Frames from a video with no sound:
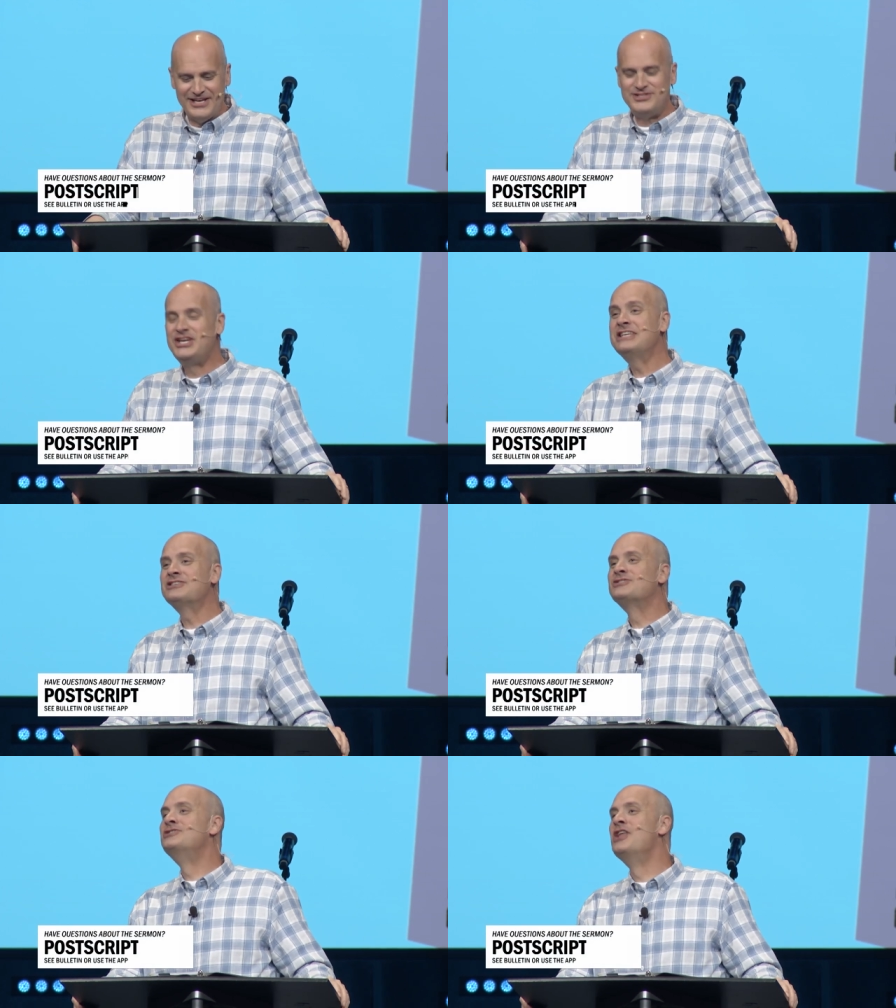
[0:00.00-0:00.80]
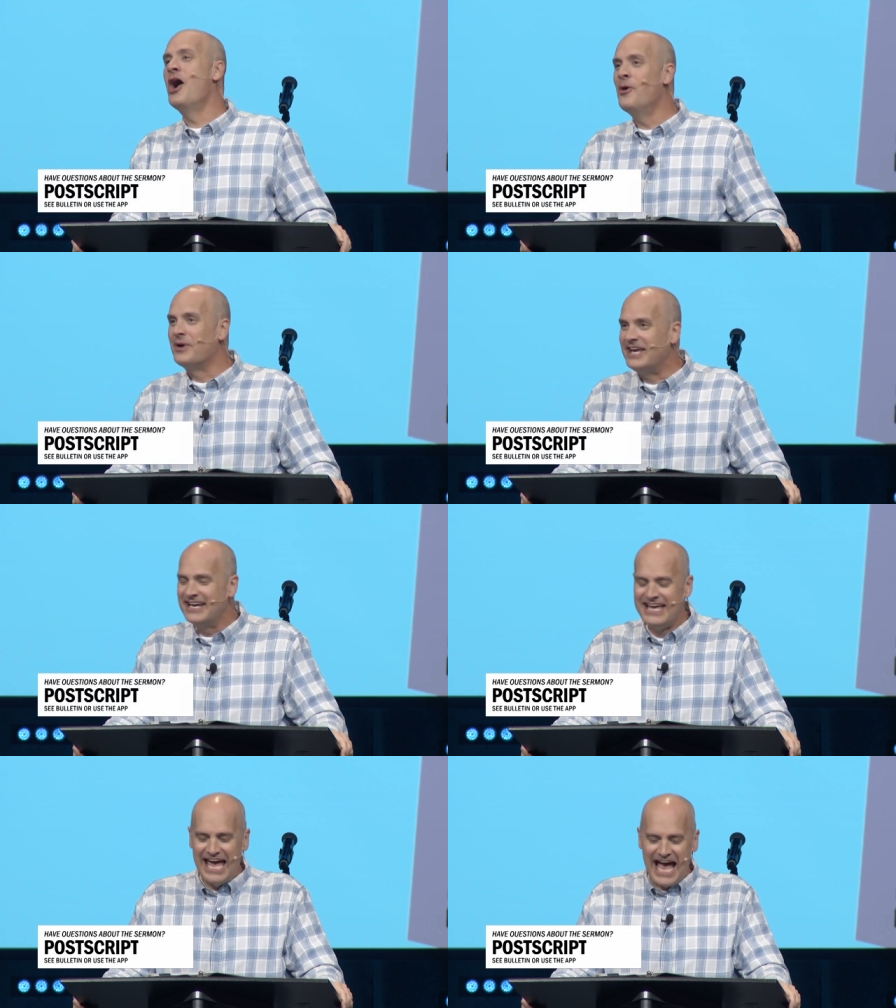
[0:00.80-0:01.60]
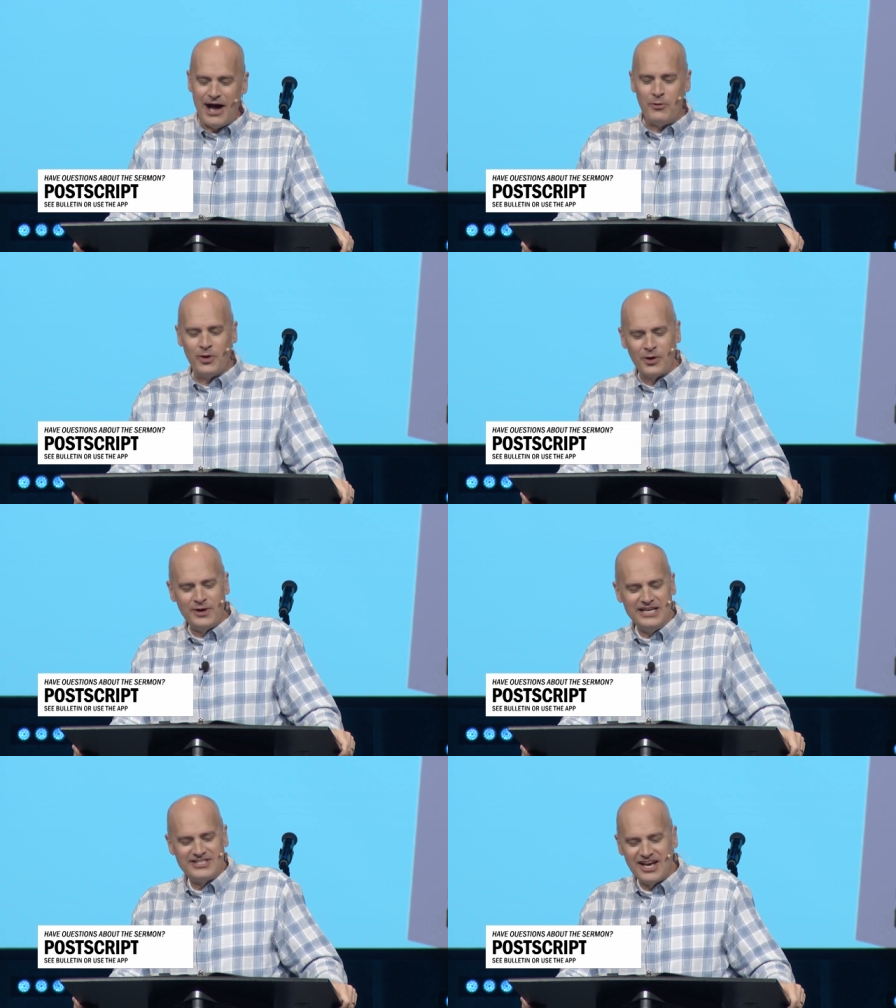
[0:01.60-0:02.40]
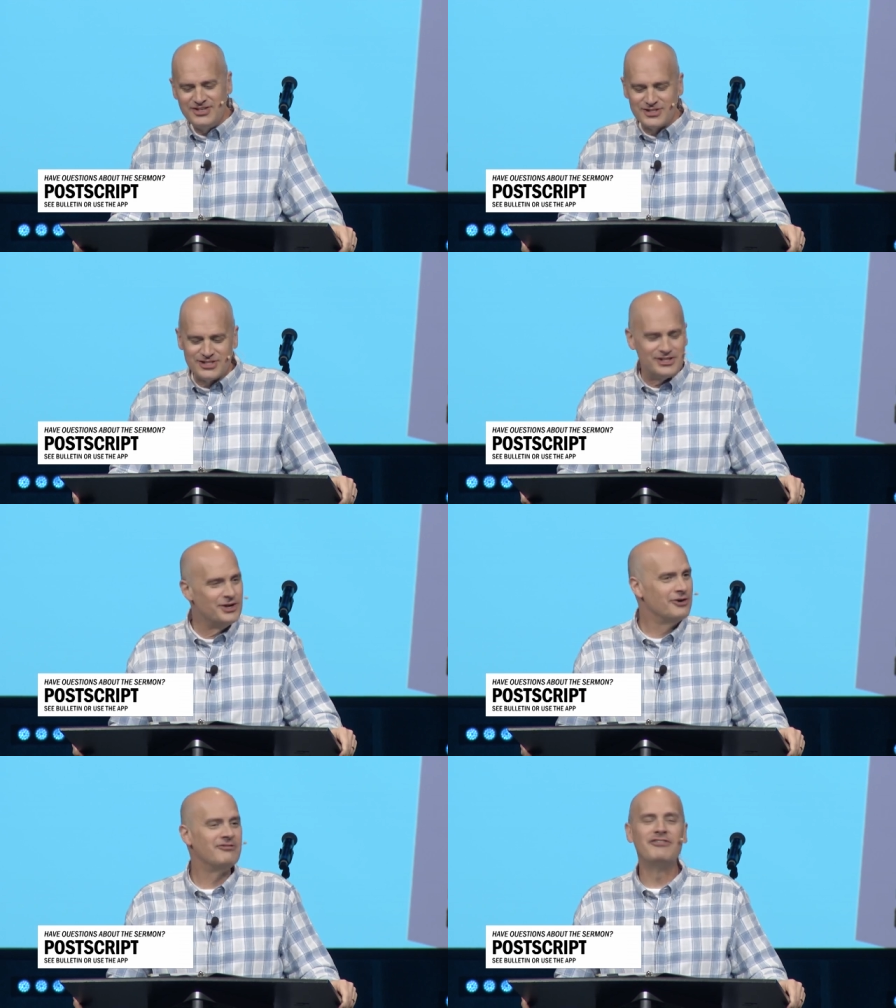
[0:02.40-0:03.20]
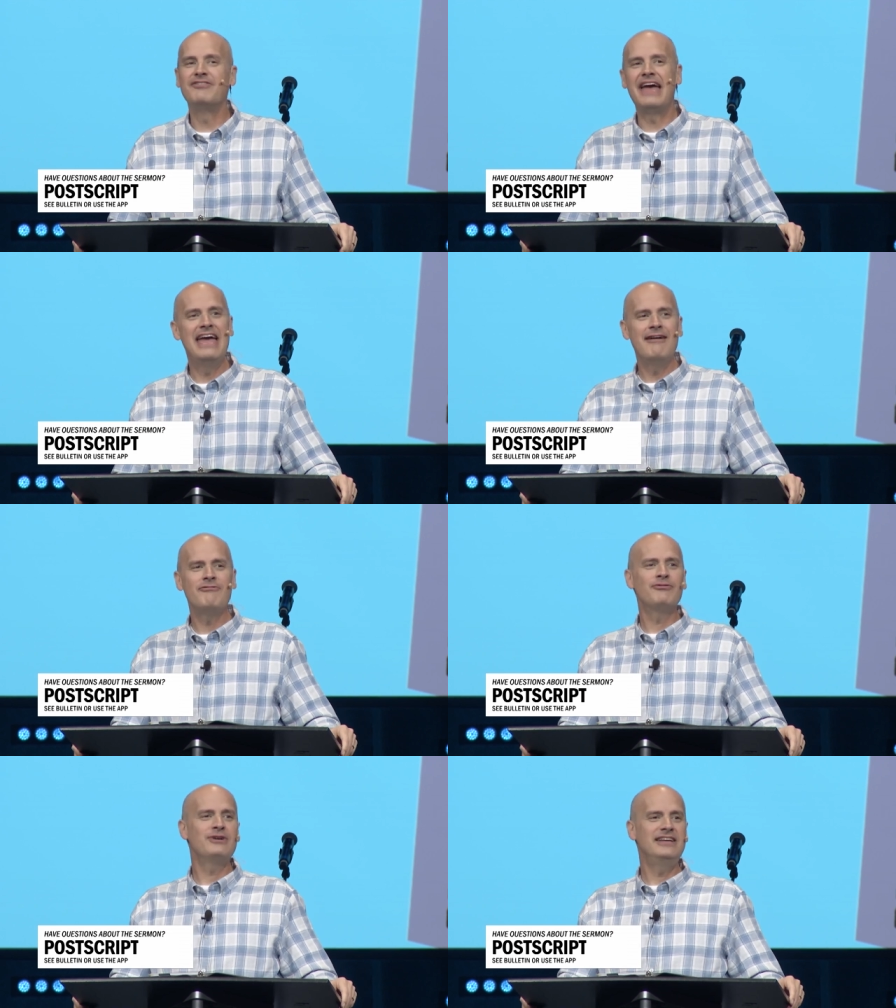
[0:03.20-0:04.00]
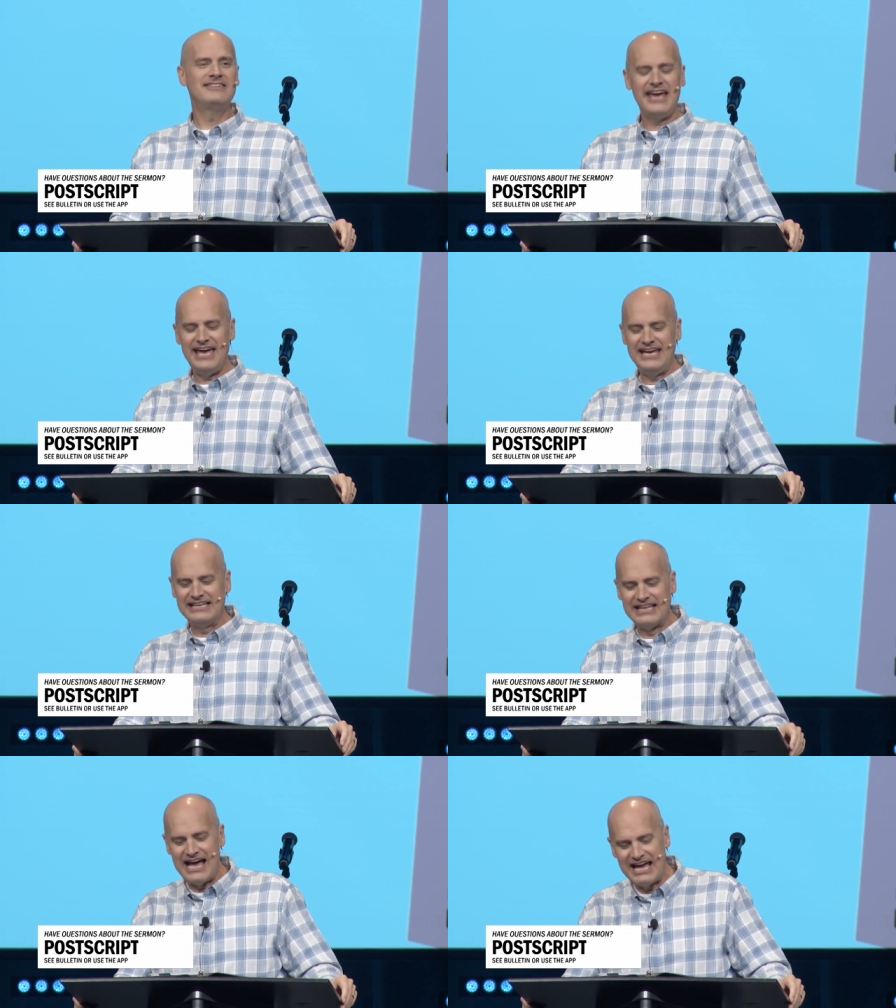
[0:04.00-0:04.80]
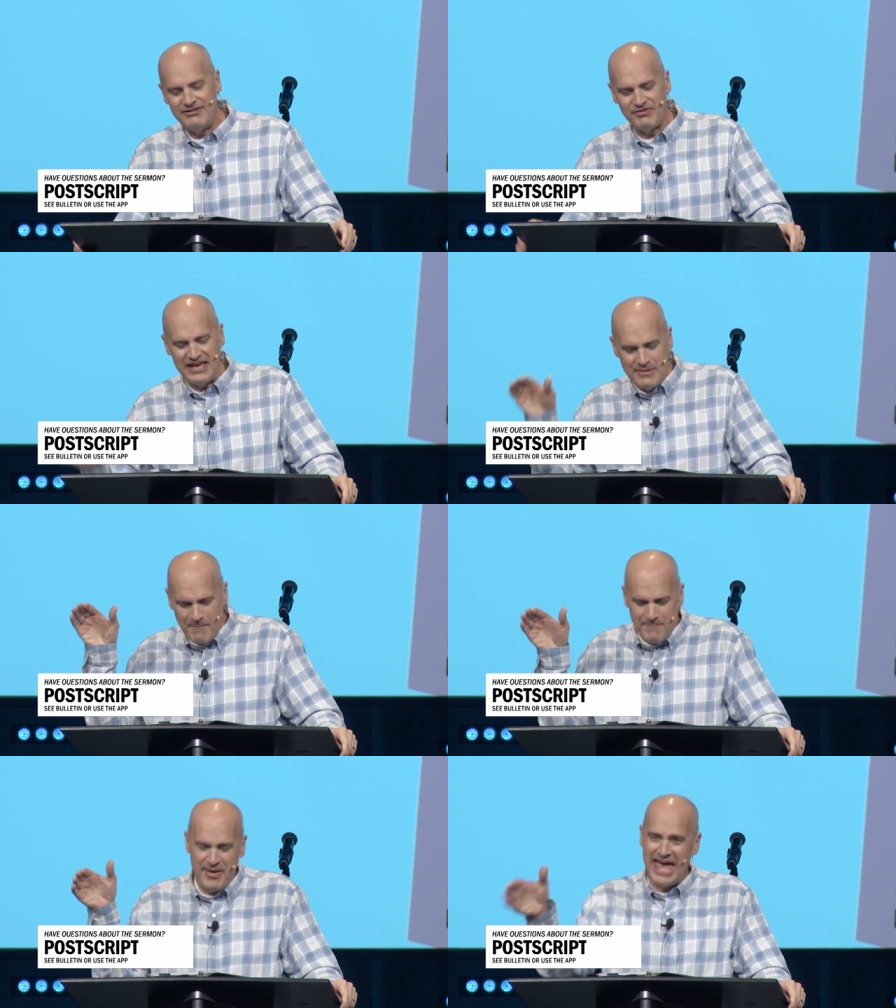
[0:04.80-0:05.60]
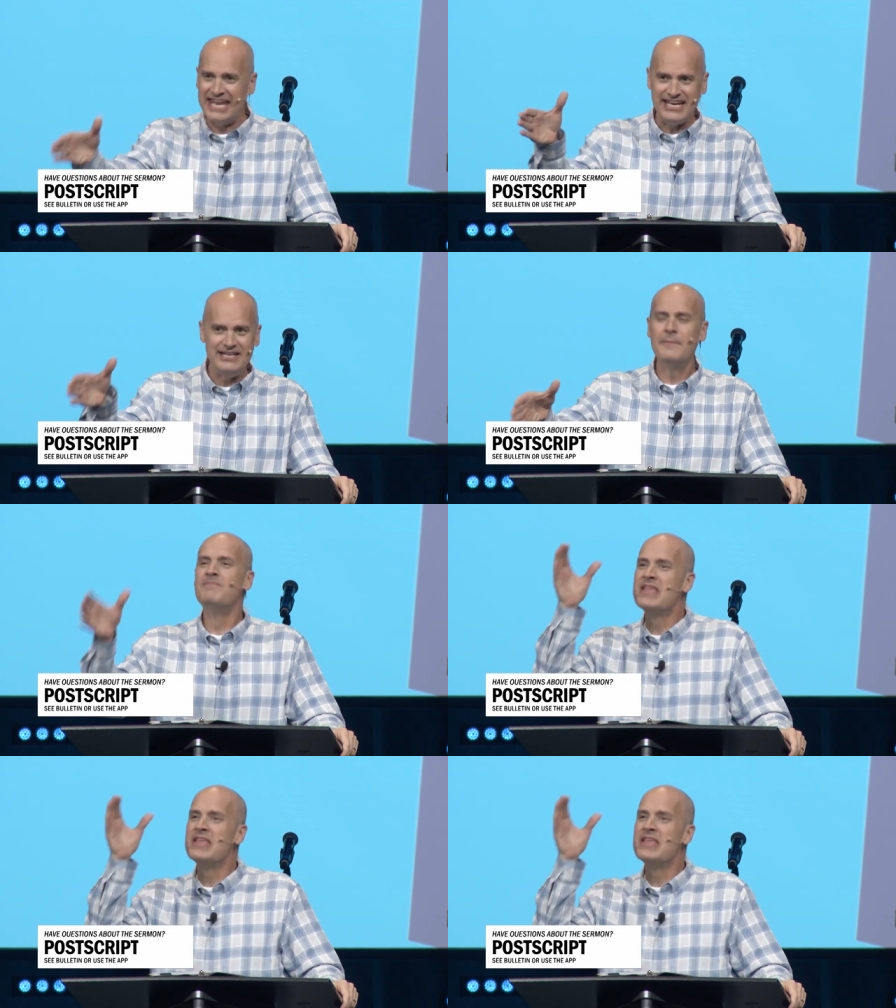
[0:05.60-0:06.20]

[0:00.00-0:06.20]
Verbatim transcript: Jesus, knowing how worry touches the nerve of everyday life, embedded